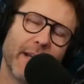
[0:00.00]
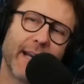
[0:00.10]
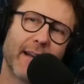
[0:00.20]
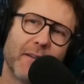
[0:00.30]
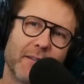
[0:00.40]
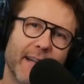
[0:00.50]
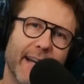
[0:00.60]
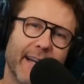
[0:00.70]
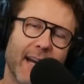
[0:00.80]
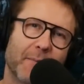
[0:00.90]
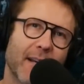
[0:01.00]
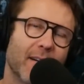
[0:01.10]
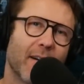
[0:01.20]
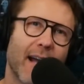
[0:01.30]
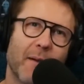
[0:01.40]
when you get on those dating apps, I
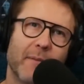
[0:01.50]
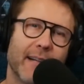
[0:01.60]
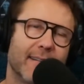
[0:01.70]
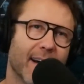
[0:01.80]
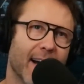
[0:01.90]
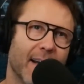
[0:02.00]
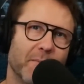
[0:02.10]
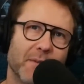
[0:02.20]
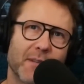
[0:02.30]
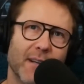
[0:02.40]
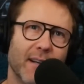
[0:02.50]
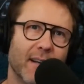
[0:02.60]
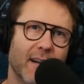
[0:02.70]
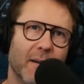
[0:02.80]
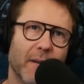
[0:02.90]
don't know how many times
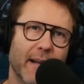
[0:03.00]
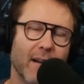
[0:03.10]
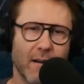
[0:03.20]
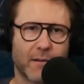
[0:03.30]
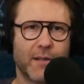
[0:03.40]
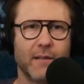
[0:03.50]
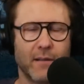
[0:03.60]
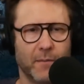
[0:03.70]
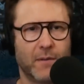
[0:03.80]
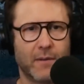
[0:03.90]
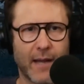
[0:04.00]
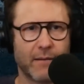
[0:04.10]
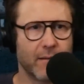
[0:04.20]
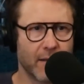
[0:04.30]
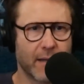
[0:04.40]
I'm like, oh, she seems,
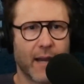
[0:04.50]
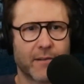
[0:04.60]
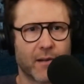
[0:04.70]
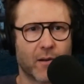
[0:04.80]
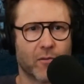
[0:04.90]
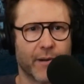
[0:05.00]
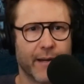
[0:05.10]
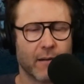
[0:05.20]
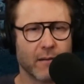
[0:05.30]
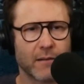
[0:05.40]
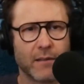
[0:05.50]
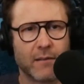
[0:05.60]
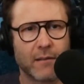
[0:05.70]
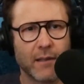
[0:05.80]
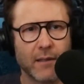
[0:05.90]
you know, she has a career.
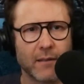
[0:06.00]
She's,